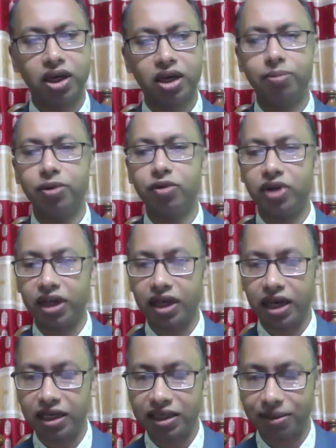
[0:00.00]

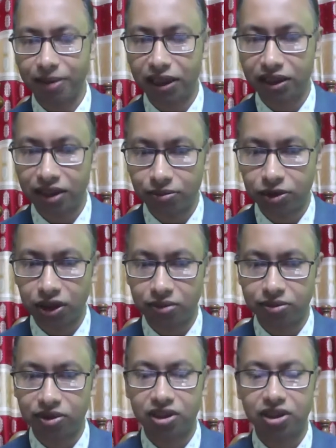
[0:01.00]
communicate among
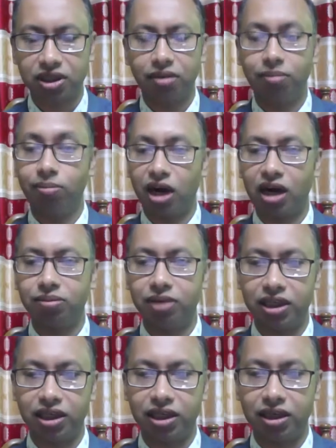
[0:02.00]
themselves
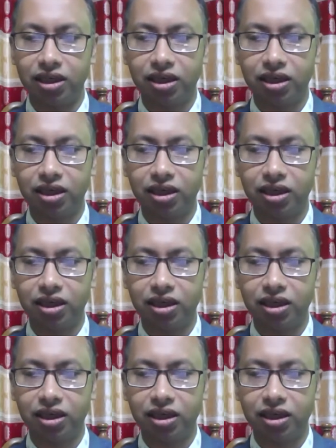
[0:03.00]
verbally.